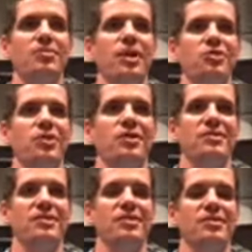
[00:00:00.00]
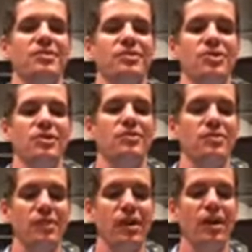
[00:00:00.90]
my trust into
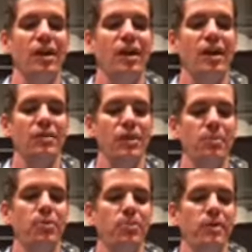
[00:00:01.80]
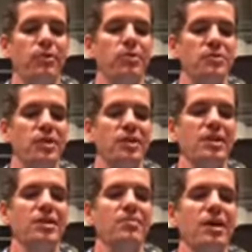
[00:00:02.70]
Jesus and, and put my focus on
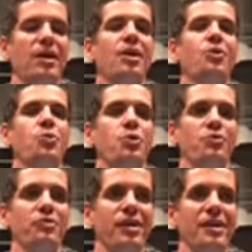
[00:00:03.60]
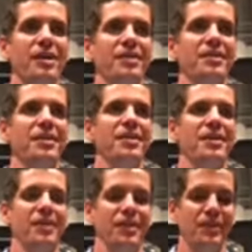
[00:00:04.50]
him, will find
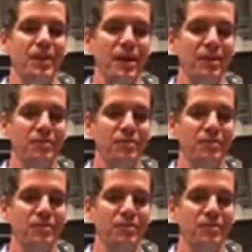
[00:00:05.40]
life.